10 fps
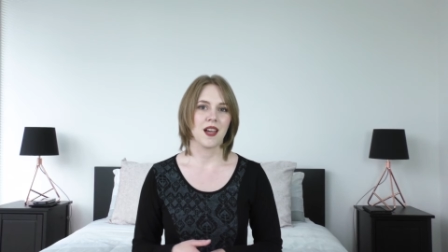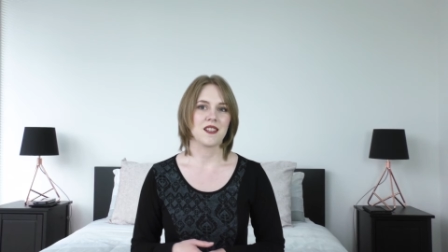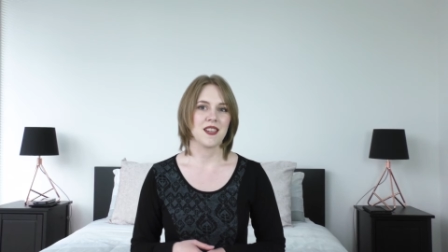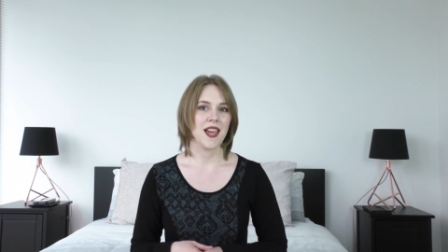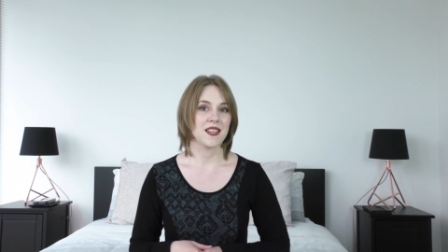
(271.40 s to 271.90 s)

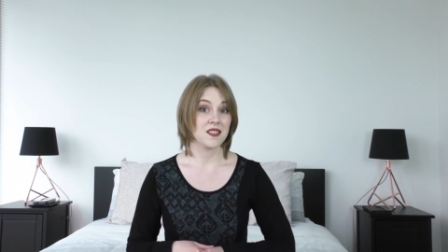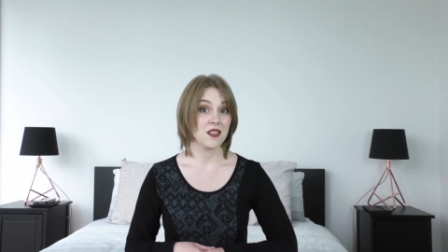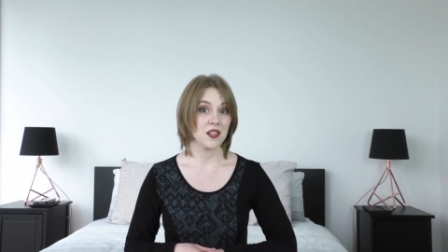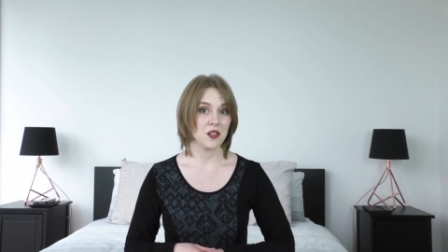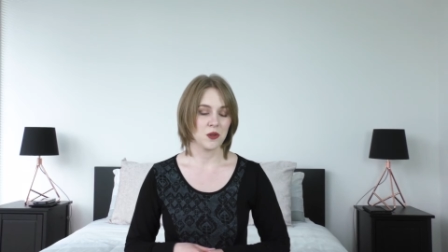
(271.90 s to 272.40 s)

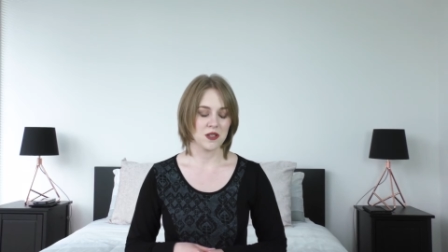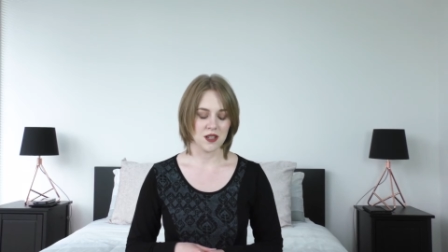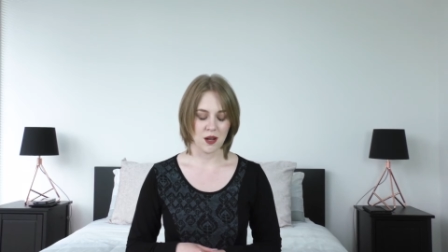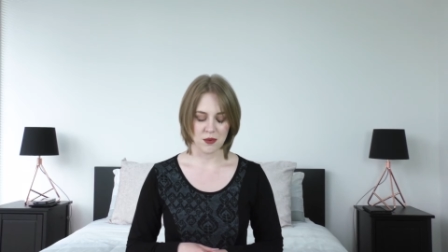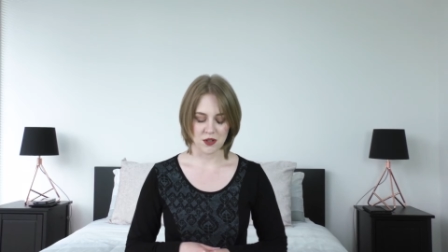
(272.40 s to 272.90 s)
text that you're going to
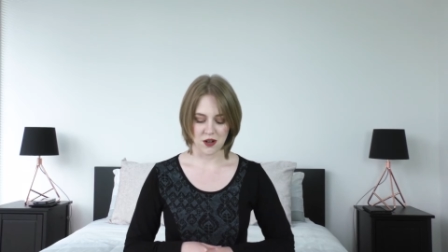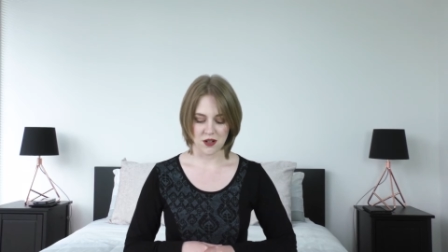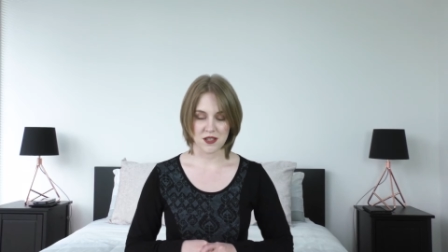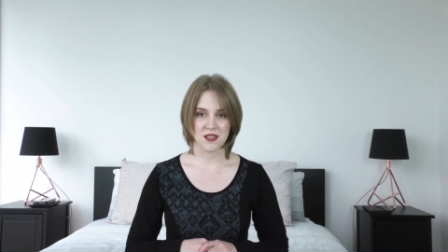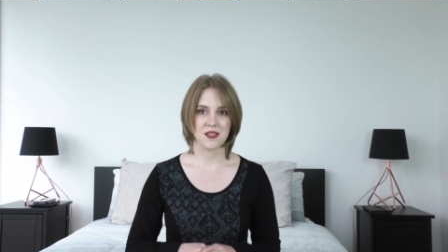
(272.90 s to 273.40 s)
come
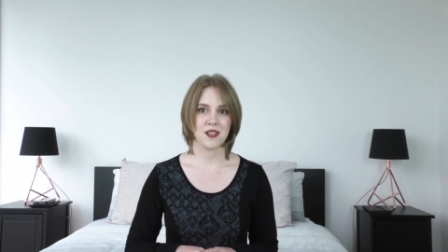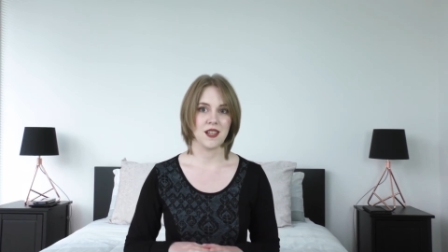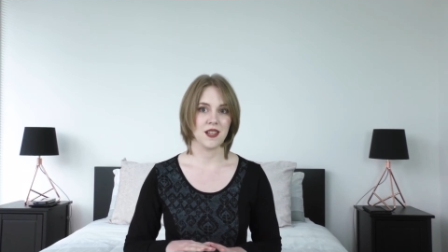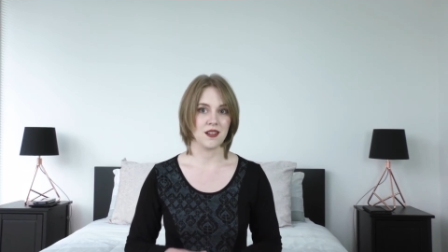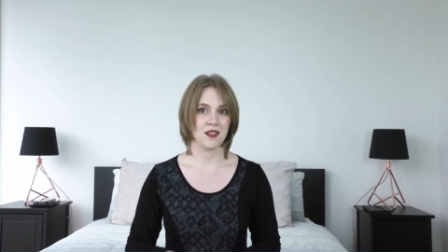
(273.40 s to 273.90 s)
across
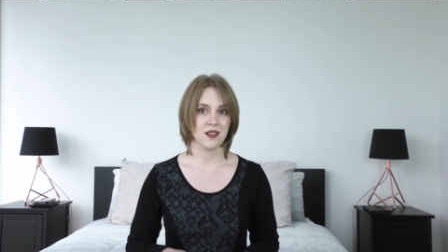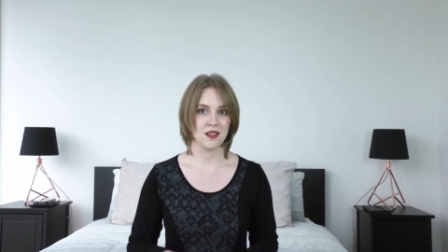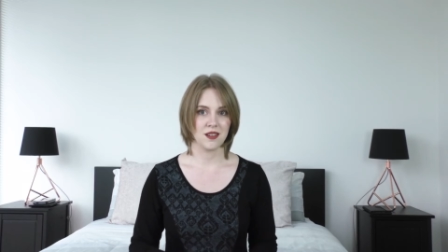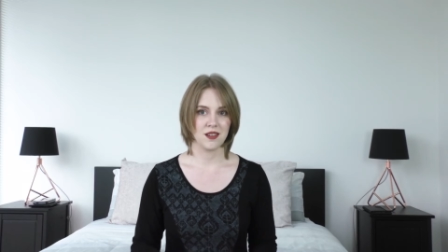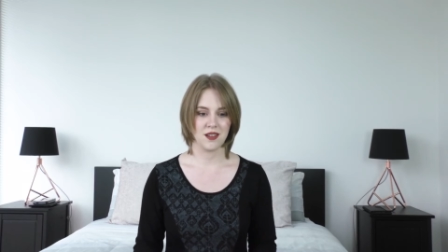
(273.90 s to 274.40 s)
in
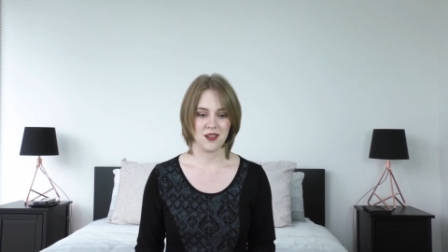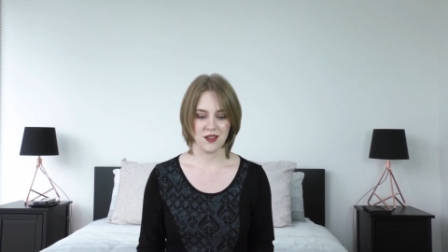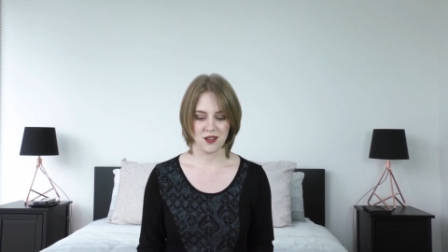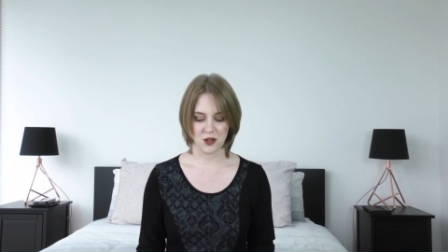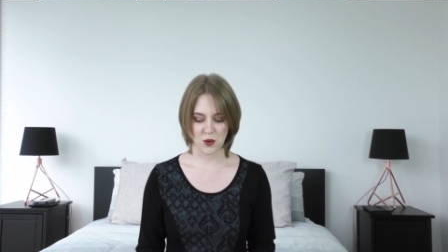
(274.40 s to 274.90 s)

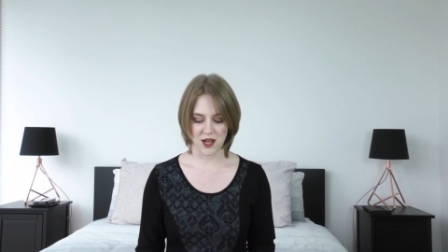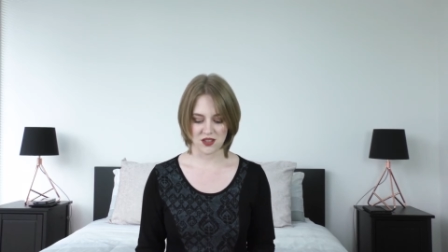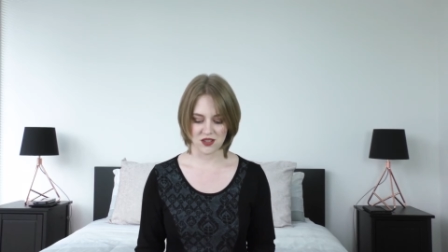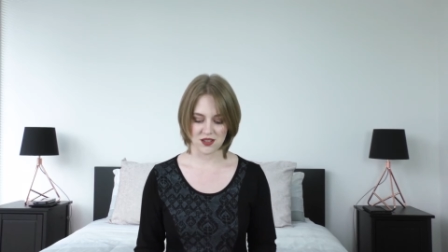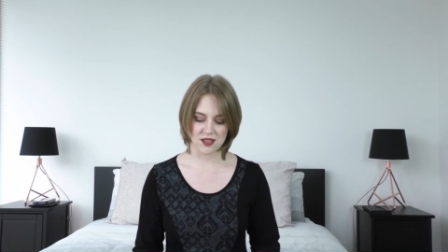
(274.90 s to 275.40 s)
your
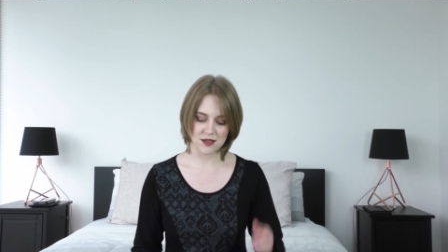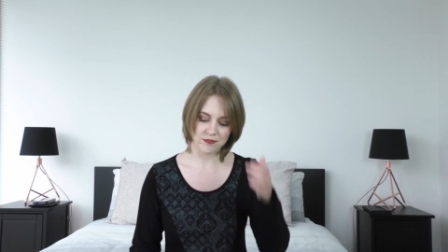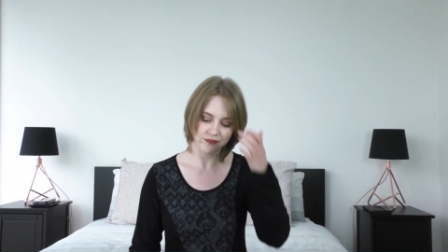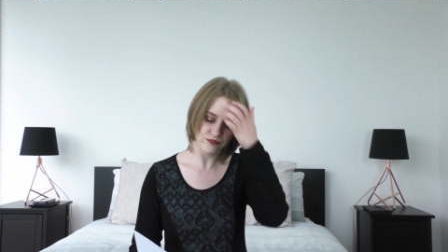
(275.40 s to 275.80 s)
questions.